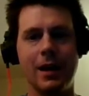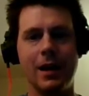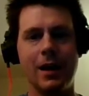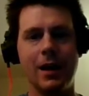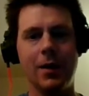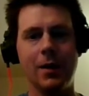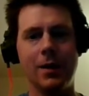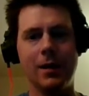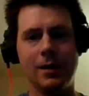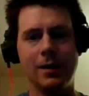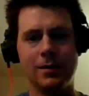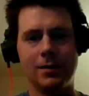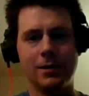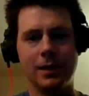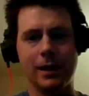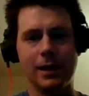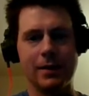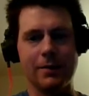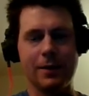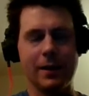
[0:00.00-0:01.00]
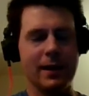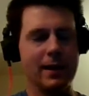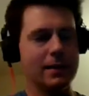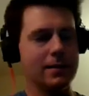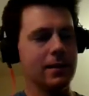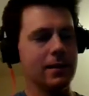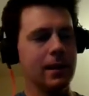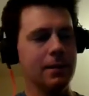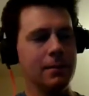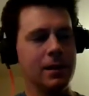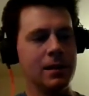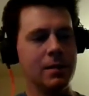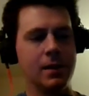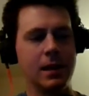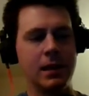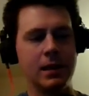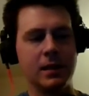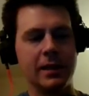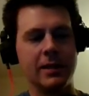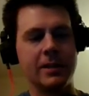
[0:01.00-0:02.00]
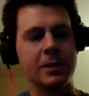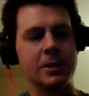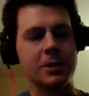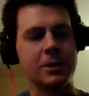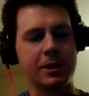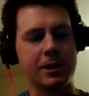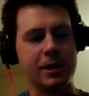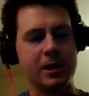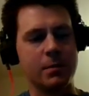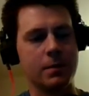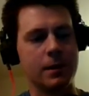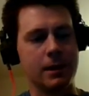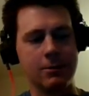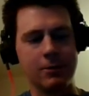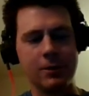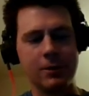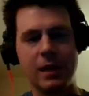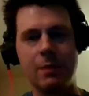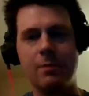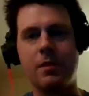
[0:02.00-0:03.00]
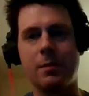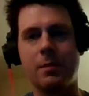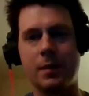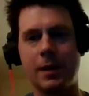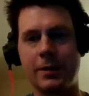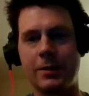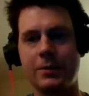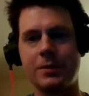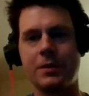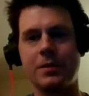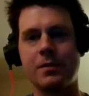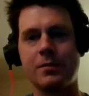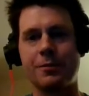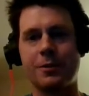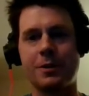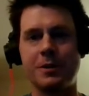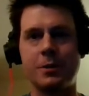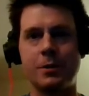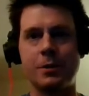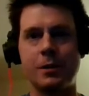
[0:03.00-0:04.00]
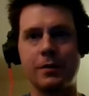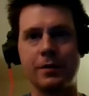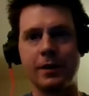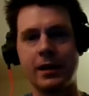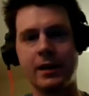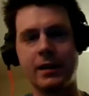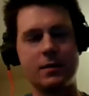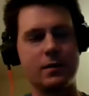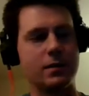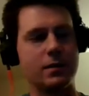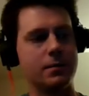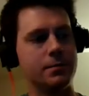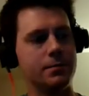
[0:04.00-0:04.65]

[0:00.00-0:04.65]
Well, yeah, if I had, I'm not a big liquor drinker, but I would keep the bottles in the freezer if I had some.